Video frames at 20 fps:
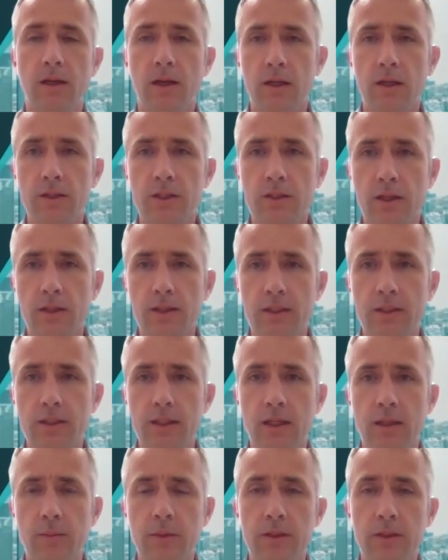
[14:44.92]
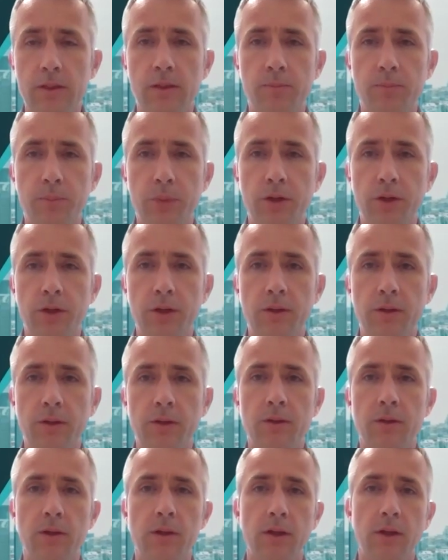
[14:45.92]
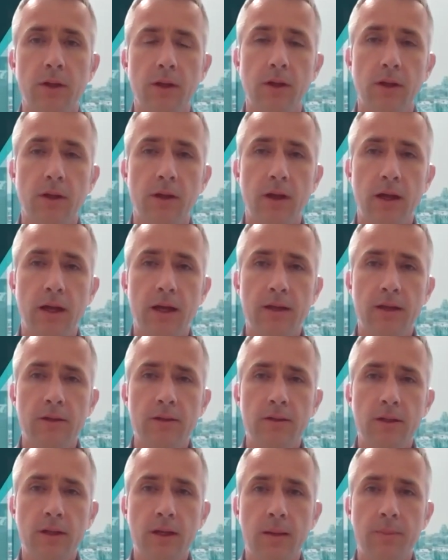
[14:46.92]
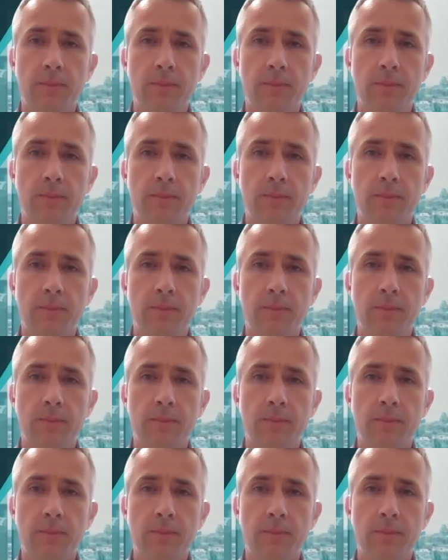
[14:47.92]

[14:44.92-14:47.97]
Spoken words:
Our study team is in Perth. And